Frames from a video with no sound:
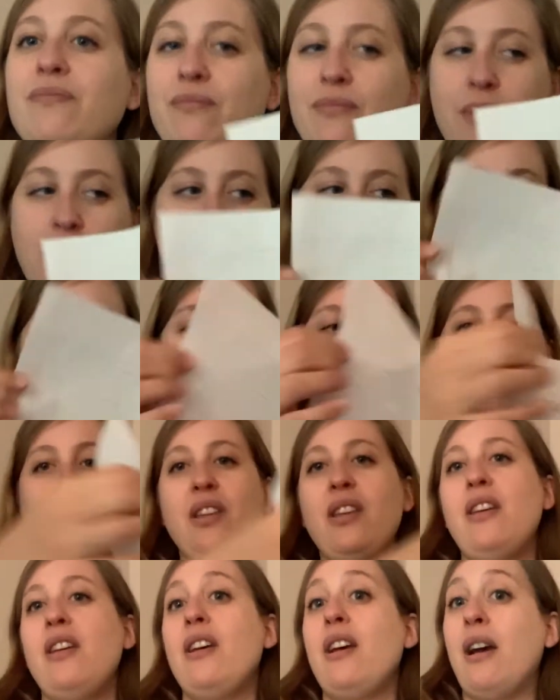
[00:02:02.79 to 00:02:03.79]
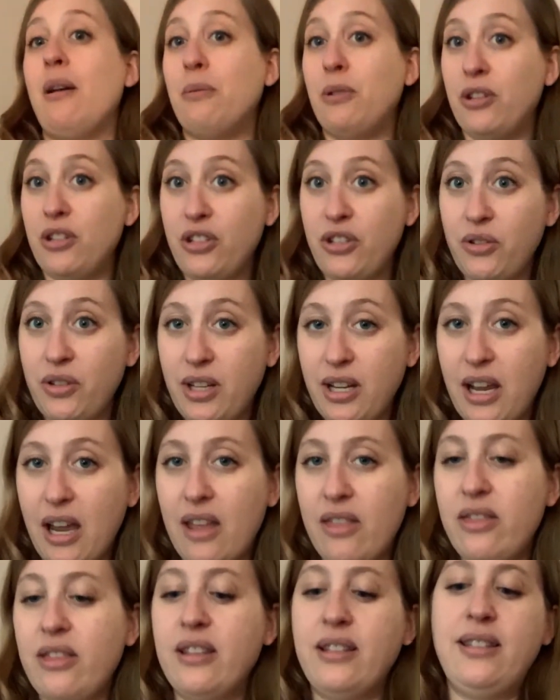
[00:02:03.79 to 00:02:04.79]
Okay. I'm going to do it
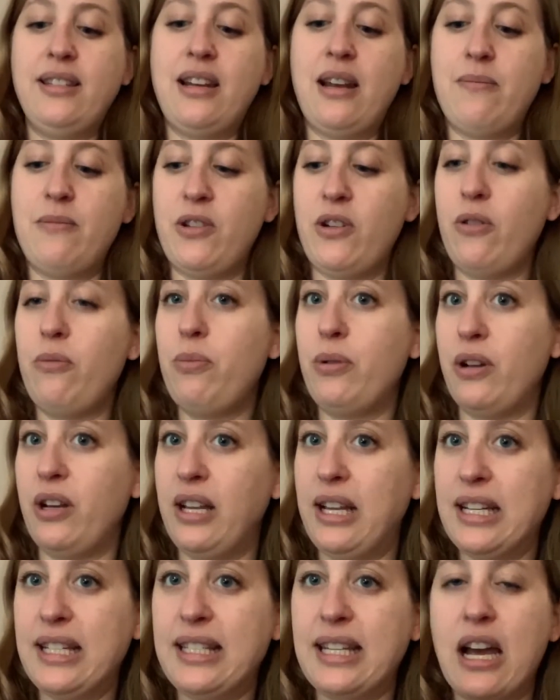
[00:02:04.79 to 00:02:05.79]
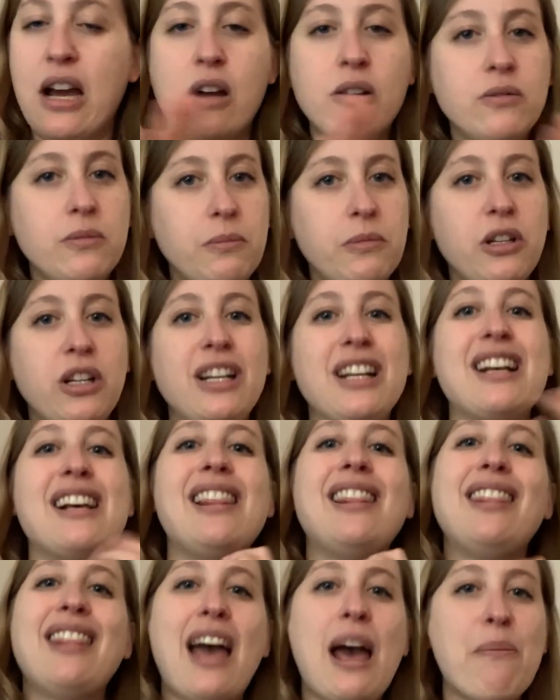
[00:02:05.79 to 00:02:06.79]
again, this time though, putting it down. I'm going to
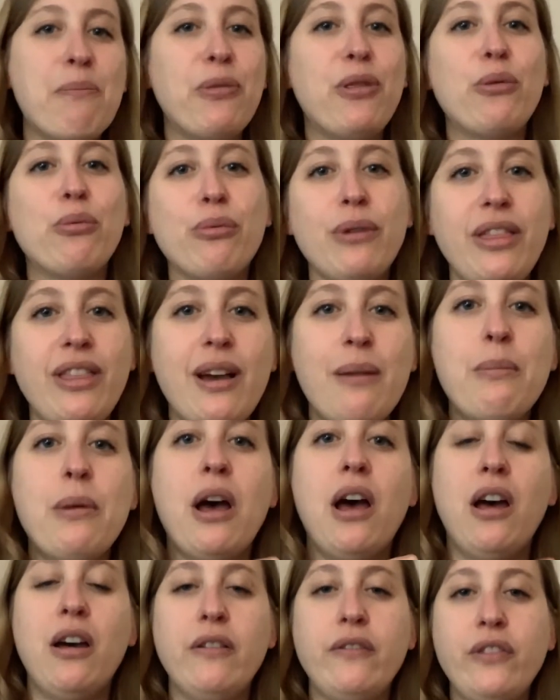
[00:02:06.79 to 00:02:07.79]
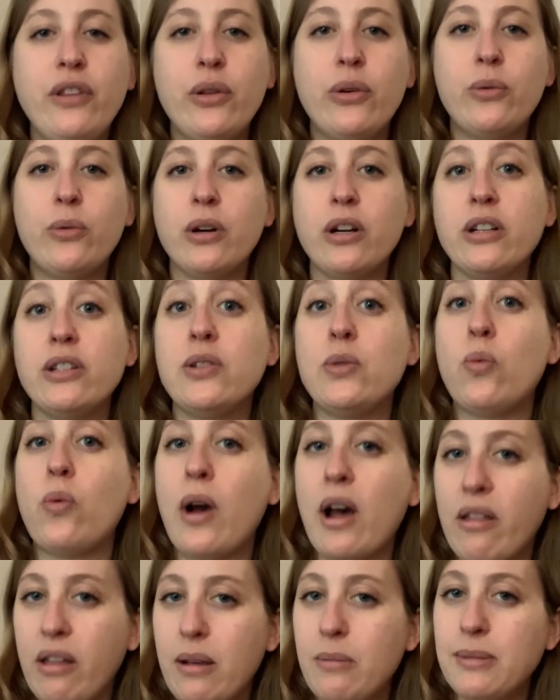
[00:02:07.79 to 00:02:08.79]
clap the rhythm of the words
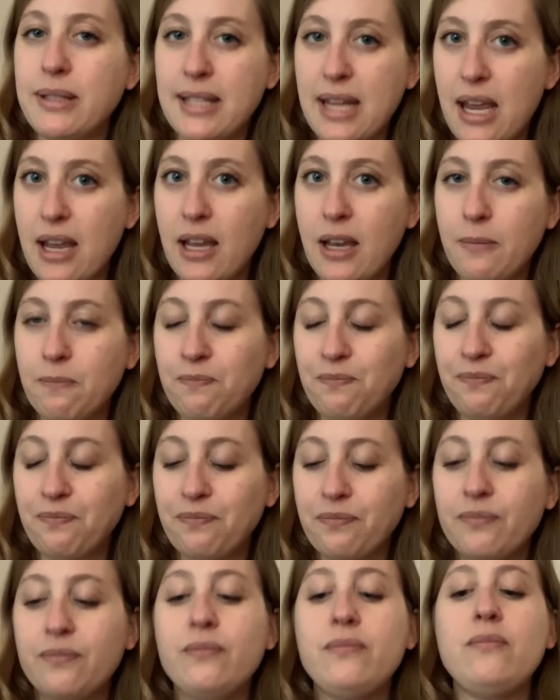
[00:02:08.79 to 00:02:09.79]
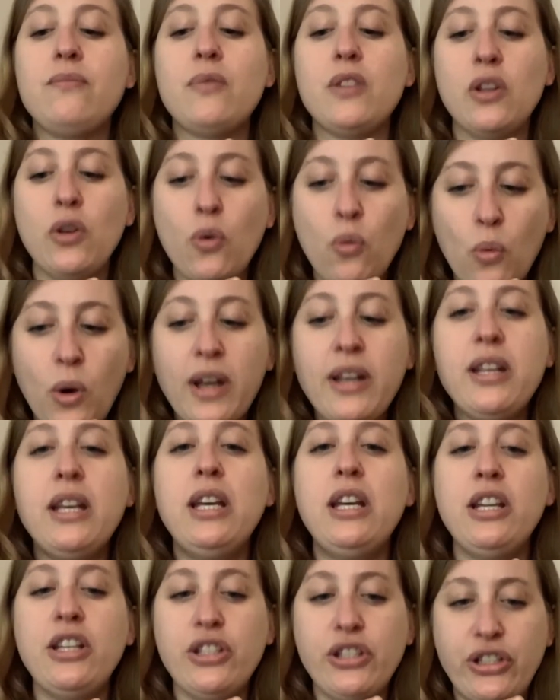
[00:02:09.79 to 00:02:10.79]
while I'm saying it. 1,
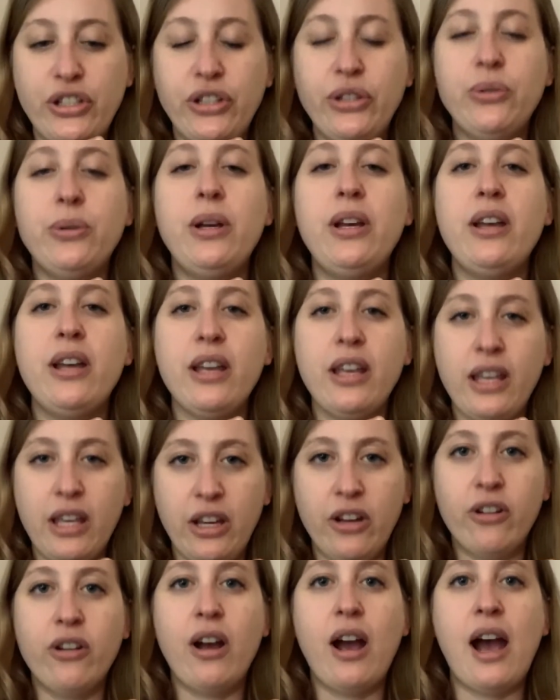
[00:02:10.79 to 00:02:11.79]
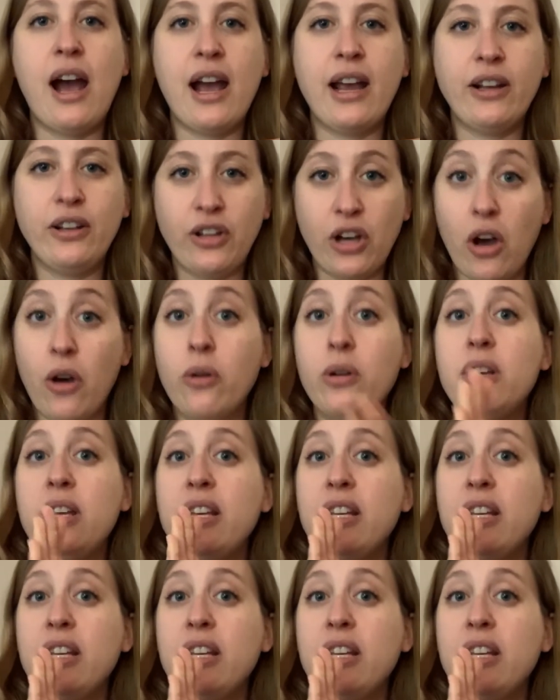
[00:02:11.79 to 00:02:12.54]
2, here I go.